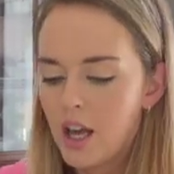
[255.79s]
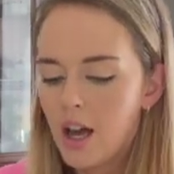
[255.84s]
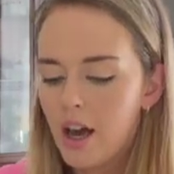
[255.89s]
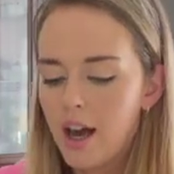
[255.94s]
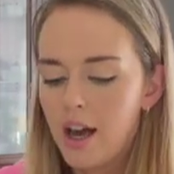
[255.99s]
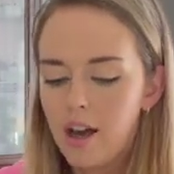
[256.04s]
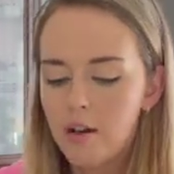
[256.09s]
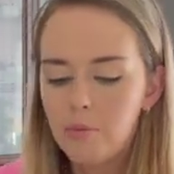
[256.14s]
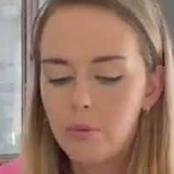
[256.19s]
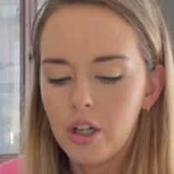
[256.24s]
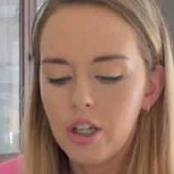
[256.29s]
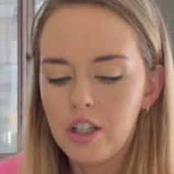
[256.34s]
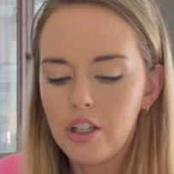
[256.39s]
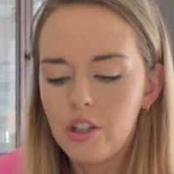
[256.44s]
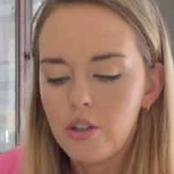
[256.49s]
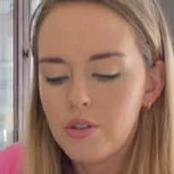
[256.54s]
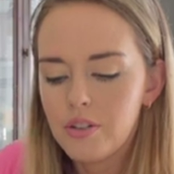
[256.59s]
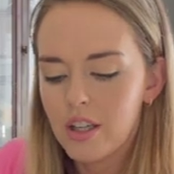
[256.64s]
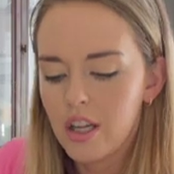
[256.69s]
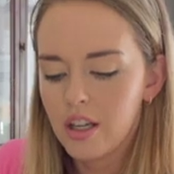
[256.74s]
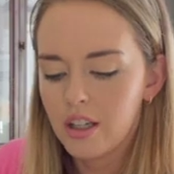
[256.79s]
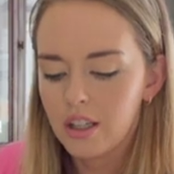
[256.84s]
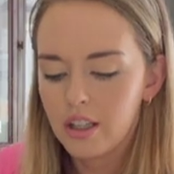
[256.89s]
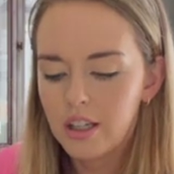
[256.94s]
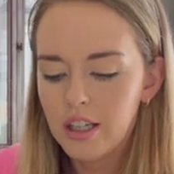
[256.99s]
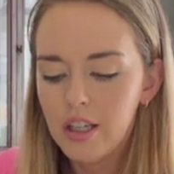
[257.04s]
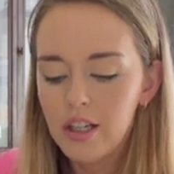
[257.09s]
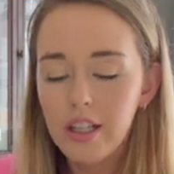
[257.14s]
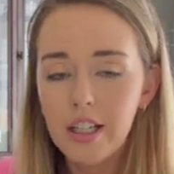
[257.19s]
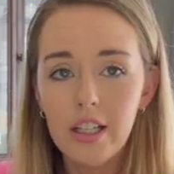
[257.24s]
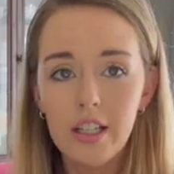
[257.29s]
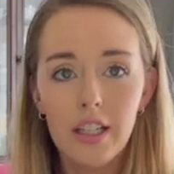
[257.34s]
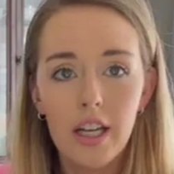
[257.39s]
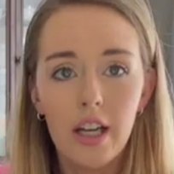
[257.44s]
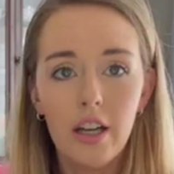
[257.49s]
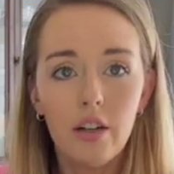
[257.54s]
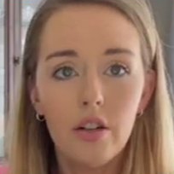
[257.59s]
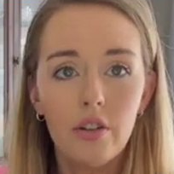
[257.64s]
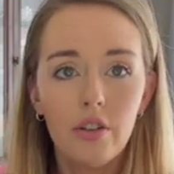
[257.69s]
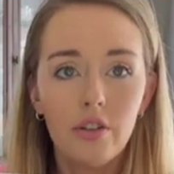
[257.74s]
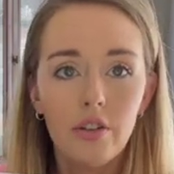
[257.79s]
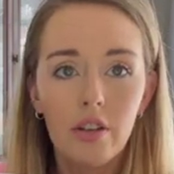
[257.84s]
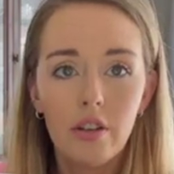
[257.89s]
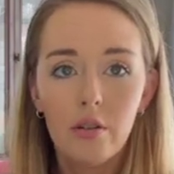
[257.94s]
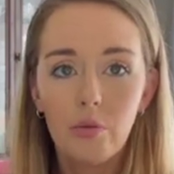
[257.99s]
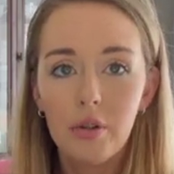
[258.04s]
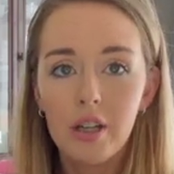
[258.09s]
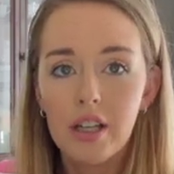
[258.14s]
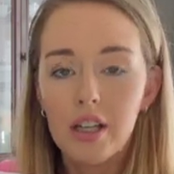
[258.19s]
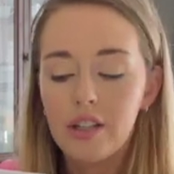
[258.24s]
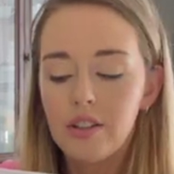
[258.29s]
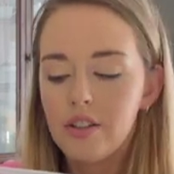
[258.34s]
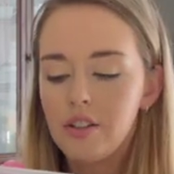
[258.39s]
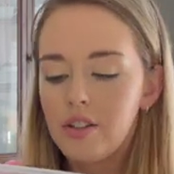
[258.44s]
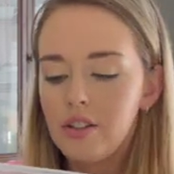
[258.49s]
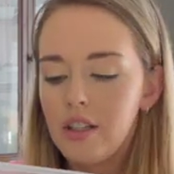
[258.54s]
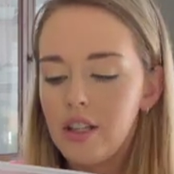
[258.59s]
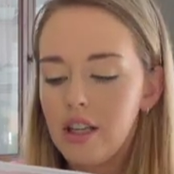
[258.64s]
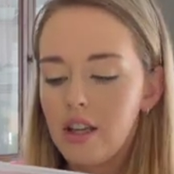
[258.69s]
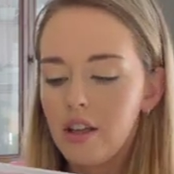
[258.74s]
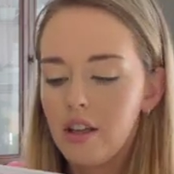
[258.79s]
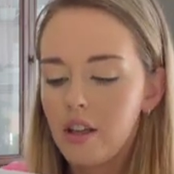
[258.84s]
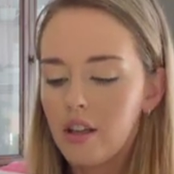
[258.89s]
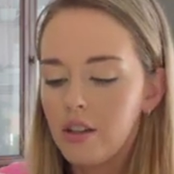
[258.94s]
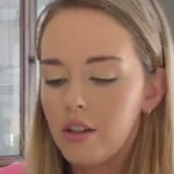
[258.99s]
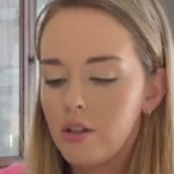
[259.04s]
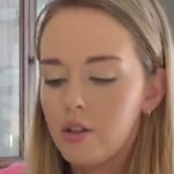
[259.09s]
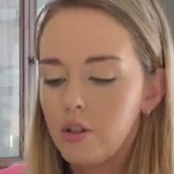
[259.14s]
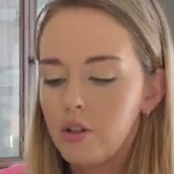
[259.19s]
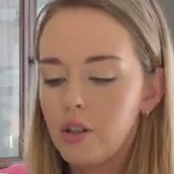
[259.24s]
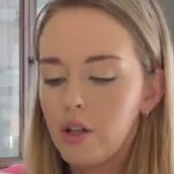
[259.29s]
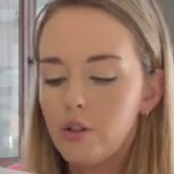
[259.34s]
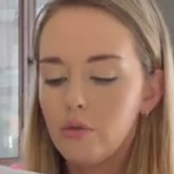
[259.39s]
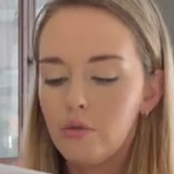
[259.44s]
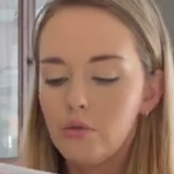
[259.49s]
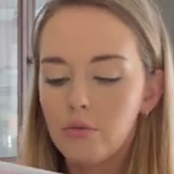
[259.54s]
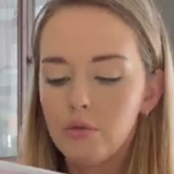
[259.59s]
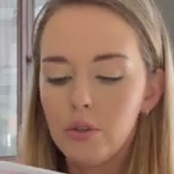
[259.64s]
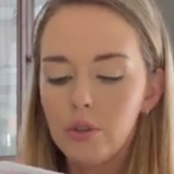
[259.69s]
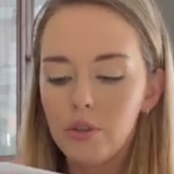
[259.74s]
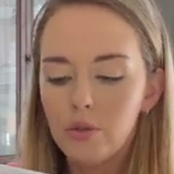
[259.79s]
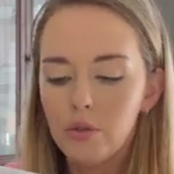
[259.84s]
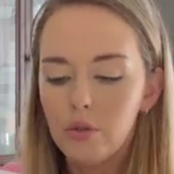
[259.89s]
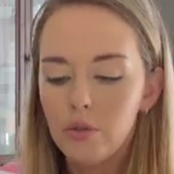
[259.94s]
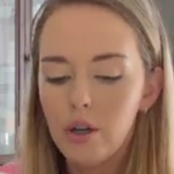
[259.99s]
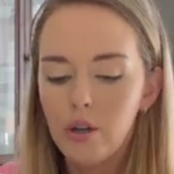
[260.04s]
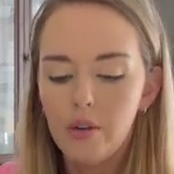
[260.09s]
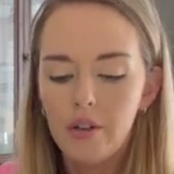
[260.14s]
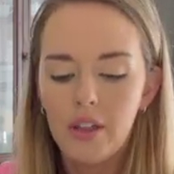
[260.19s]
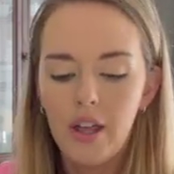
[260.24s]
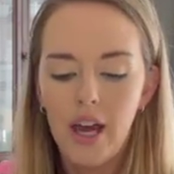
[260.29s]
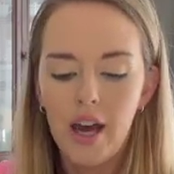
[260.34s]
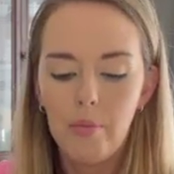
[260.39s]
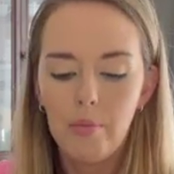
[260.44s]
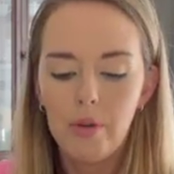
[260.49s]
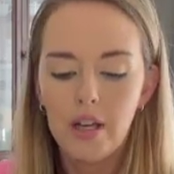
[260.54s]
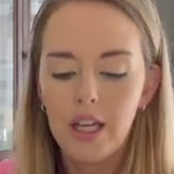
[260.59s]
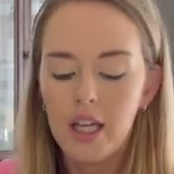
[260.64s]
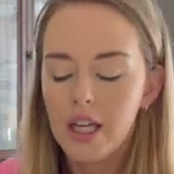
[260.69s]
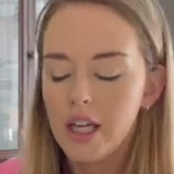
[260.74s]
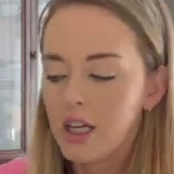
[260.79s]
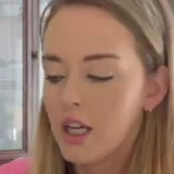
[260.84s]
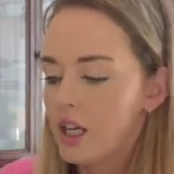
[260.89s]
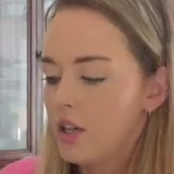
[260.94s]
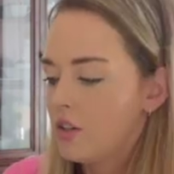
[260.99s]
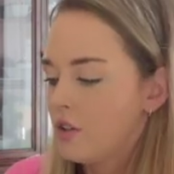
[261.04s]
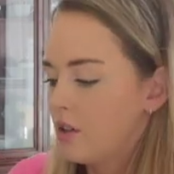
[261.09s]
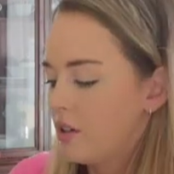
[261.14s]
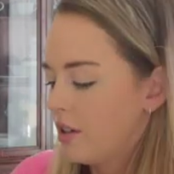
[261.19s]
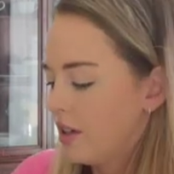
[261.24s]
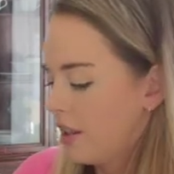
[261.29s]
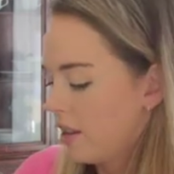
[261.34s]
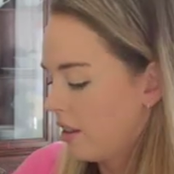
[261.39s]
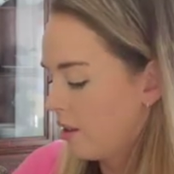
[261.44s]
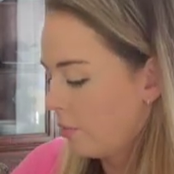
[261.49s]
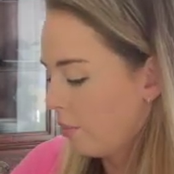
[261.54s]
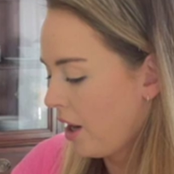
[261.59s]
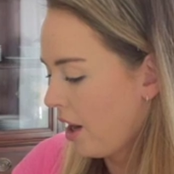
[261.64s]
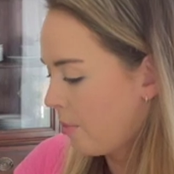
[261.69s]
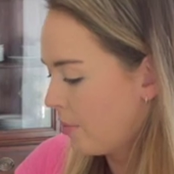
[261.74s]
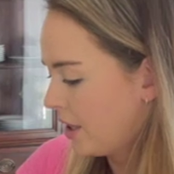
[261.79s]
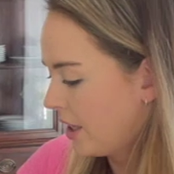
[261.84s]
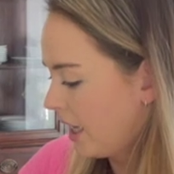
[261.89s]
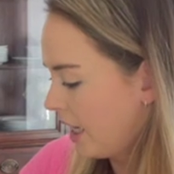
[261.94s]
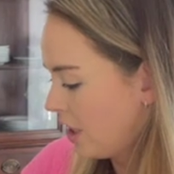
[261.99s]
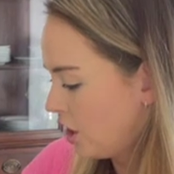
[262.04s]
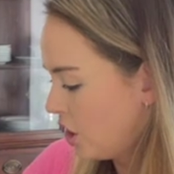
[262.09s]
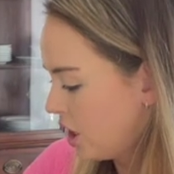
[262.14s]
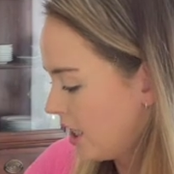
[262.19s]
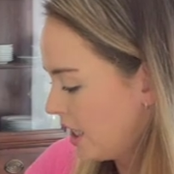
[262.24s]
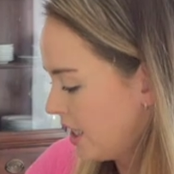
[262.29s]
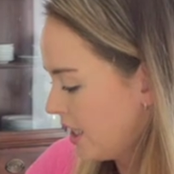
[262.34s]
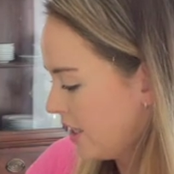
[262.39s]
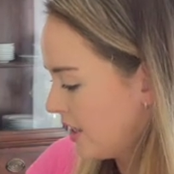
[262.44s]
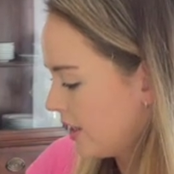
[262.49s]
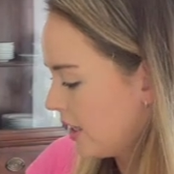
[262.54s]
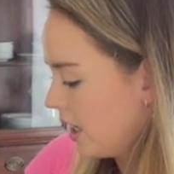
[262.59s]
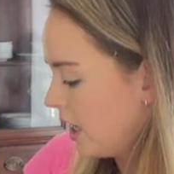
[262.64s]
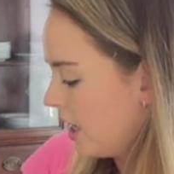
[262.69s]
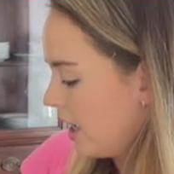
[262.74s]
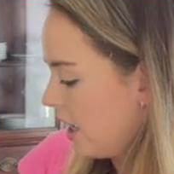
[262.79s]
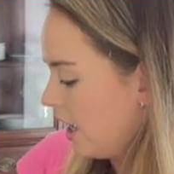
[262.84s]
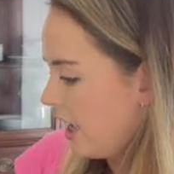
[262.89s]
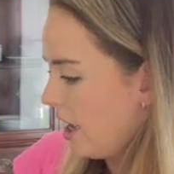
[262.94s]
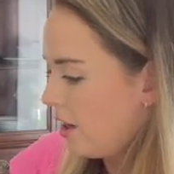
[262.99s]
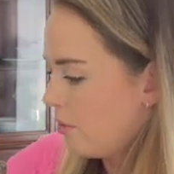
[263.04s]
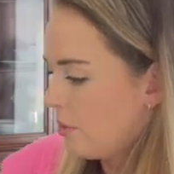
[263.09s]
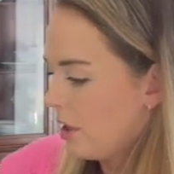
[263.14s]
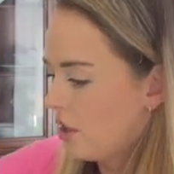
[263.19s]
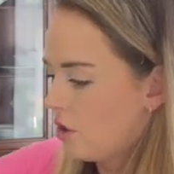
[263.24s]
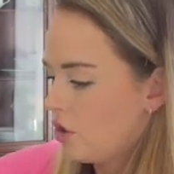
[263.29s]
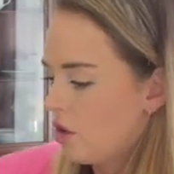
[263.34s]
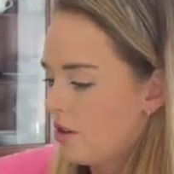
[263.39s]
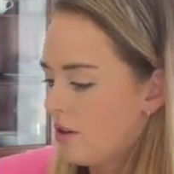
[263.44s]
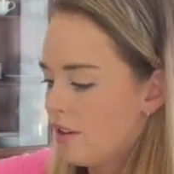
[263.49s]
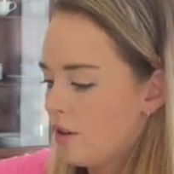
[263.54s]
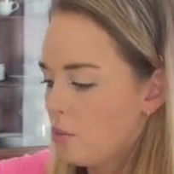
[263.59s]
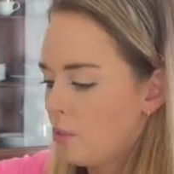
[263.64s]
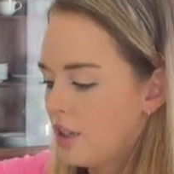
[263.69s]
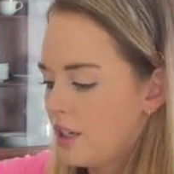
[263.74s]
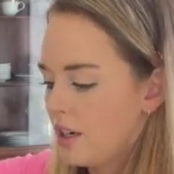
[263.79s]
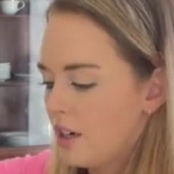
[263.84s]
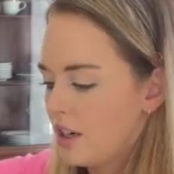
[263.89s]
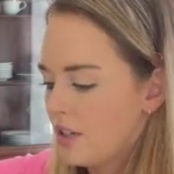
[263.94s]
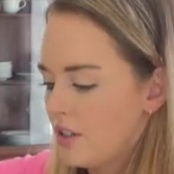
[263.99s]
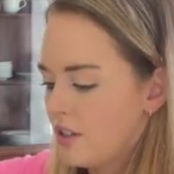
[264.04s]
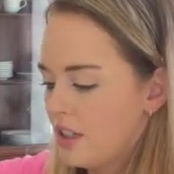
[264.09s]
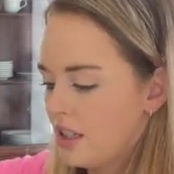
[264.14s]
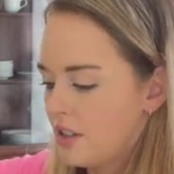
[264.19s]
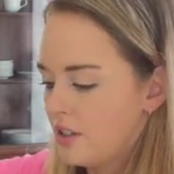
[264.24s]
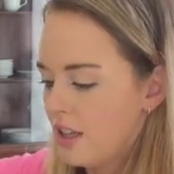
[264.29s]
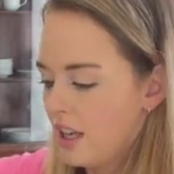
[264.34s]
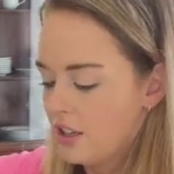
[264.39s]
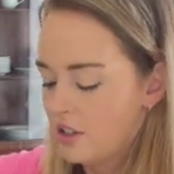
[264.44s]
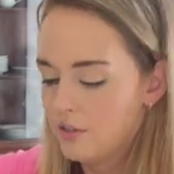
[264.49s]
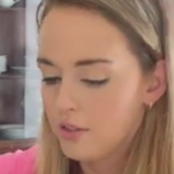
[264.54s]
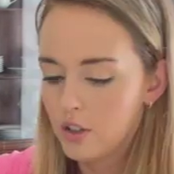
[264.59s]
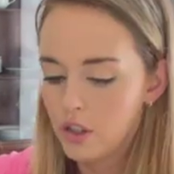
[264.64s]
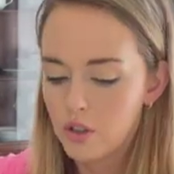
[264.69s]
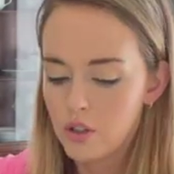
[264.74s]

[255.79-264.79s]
We're gonna use a clear container so that we can see the root growth happening underneath the propagations and make sure that we are successful.